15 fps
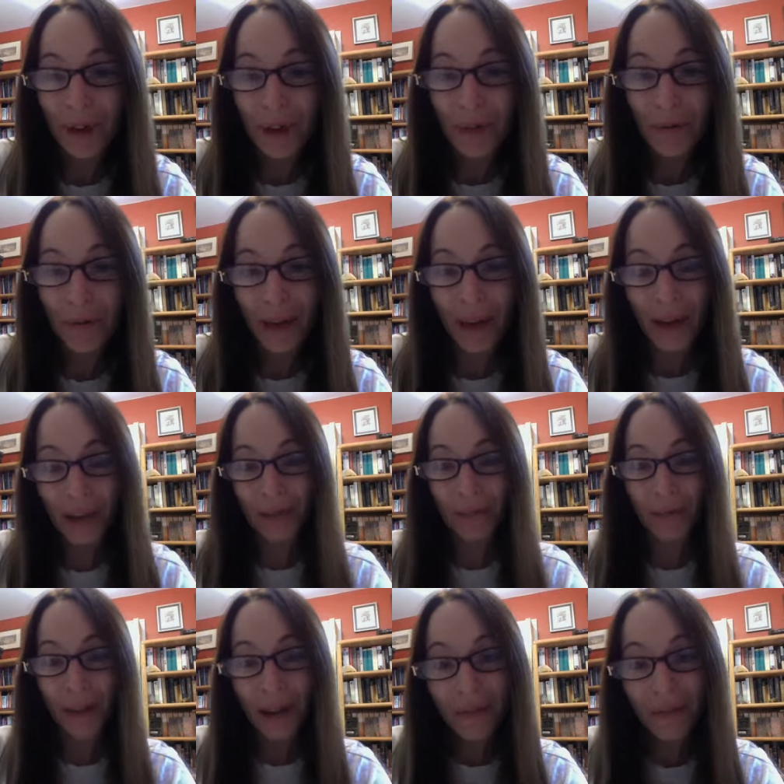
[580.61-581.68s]
other ways,
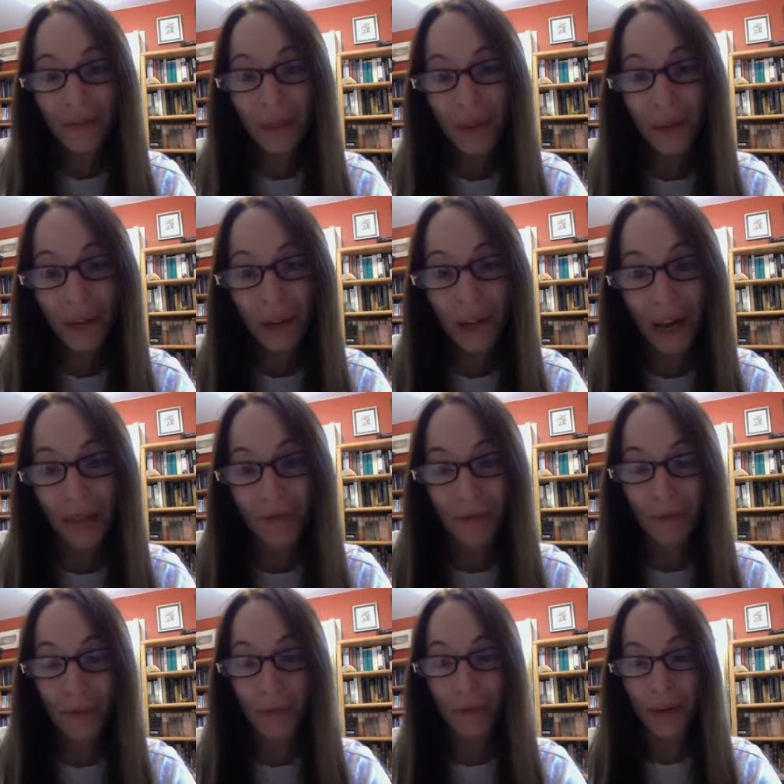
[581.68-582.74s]
whatever you are
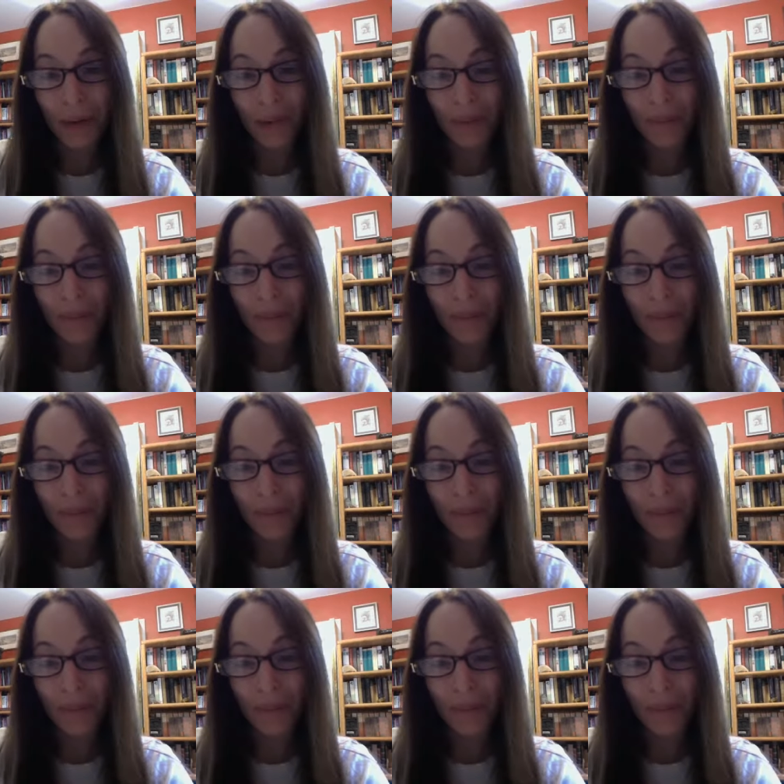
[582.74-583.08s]
comfortable with.